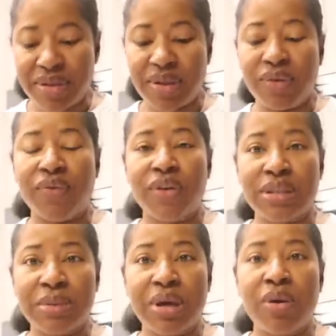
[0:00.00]
So
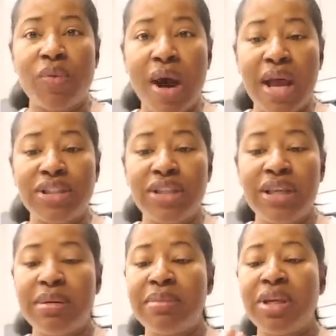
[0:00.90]
first I'm going to wash
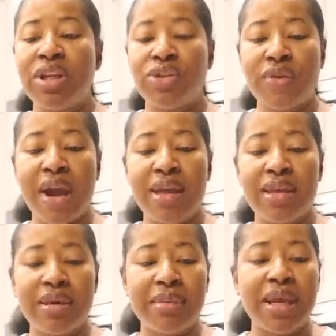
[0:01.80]
them, dry
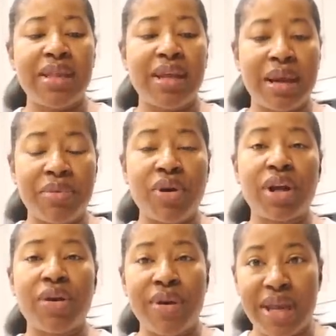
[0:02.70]
them, and then I'm going to
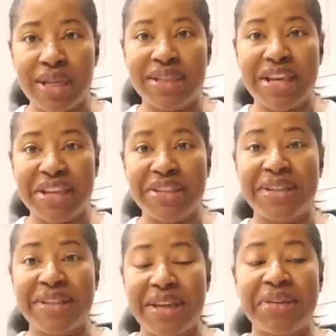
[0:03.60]
go ahead and test the
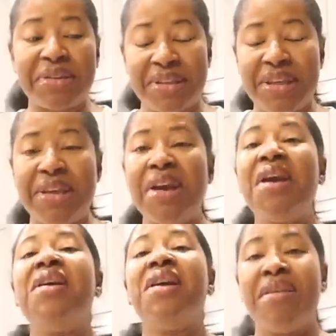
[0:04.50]
set to see
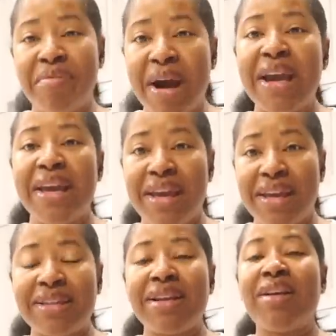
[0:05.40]
if my
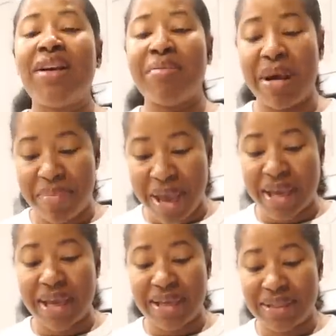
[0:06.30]
eggs and my
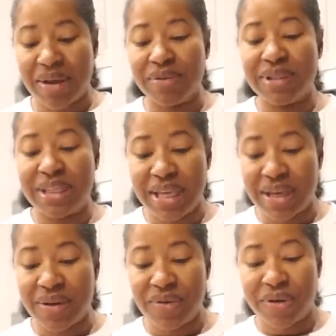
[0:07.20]
pancakes going to
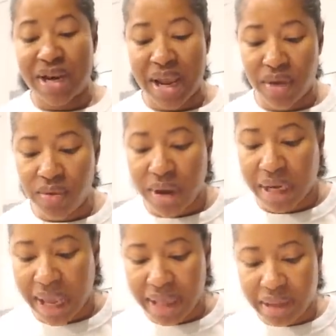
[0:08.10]
stick or not. Ooh, I
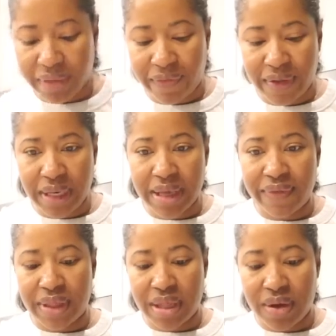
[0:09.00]
like the feel of
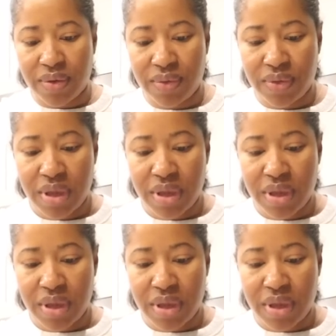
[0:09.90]
it though.